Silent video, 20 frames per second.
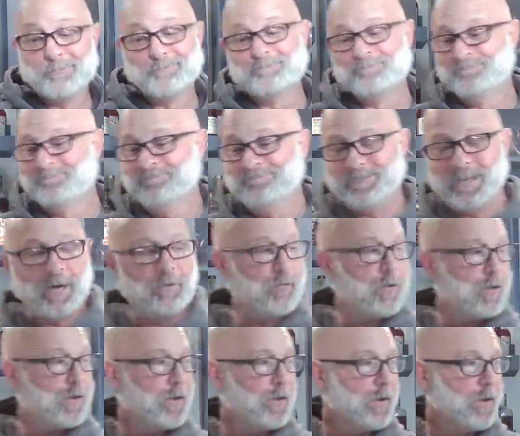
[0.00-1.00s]
I don't know.
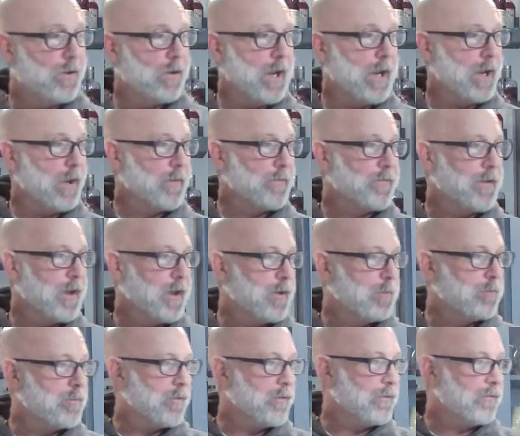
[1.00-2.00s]
I really don't know. I
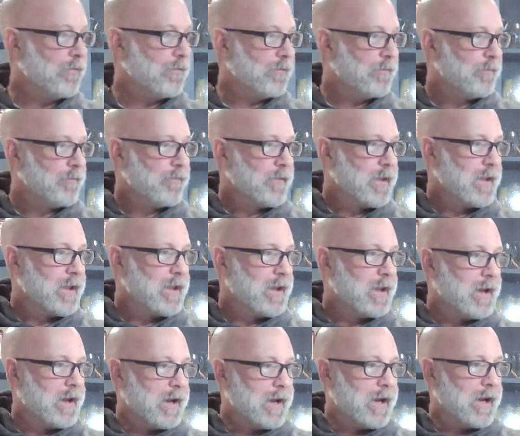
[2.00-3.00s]
know it's 100 proof.
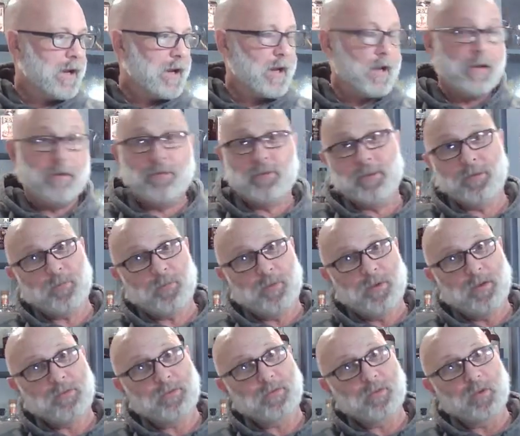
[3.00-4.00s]
Uh,
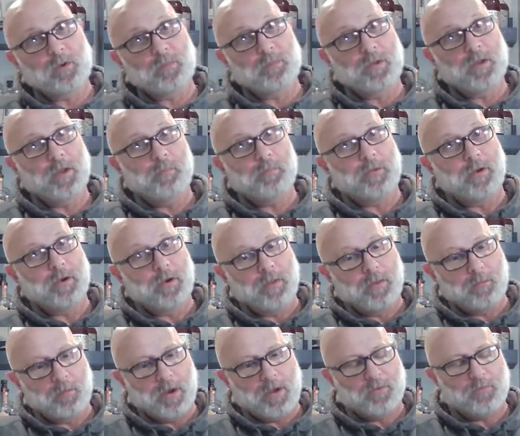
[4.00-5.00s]
this one is a little bit
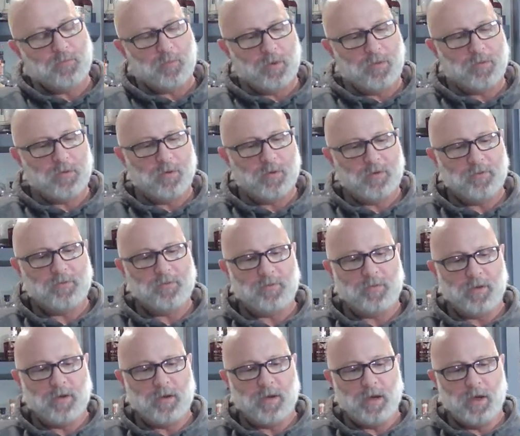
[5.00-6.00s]
up there on the price point,
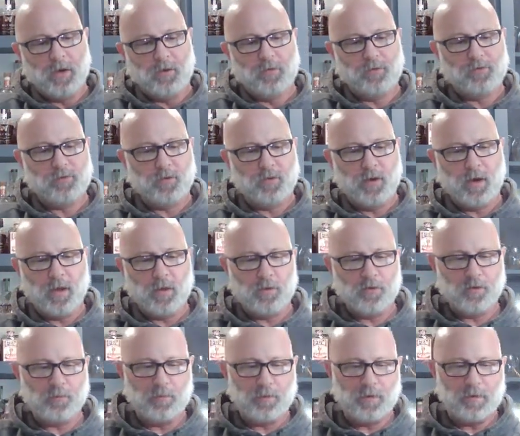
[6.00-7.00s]
though. It's uh,
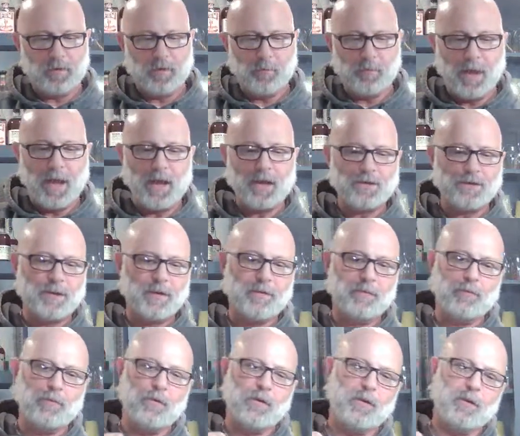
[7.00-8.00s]
$102, but the
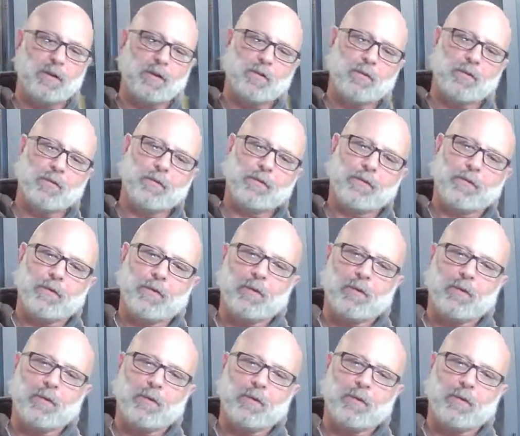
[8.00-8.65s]
packaging is really